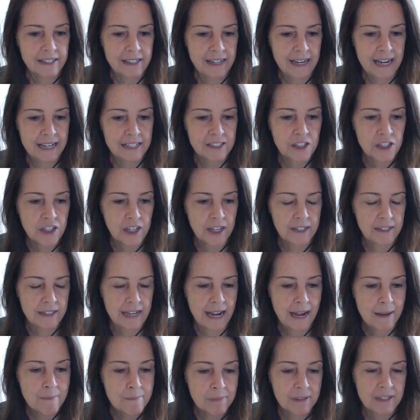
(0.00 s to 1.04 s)
and
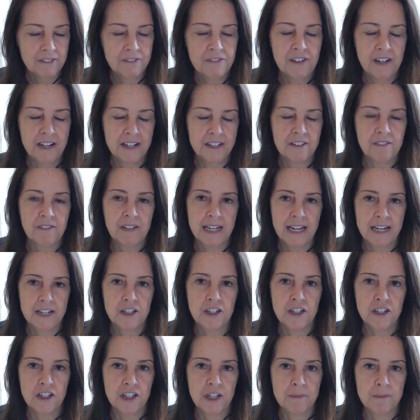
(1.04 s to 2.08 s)
amplify the
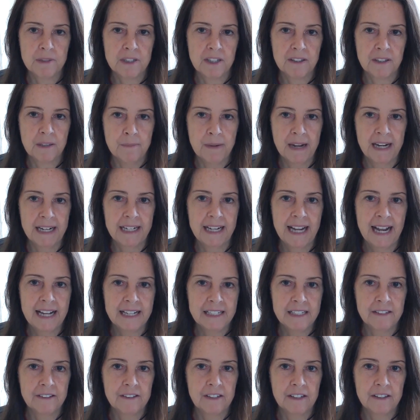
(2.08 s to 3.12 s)
relationships that the bank
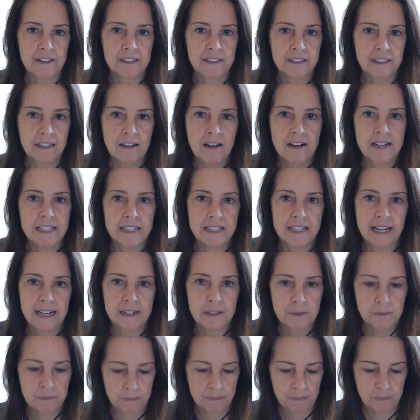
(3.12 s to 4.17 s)
had and that the clients
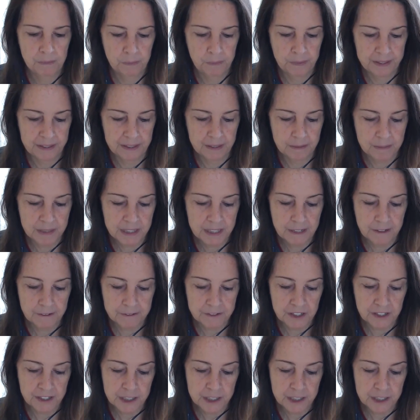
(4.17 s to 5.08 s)
had with themselves.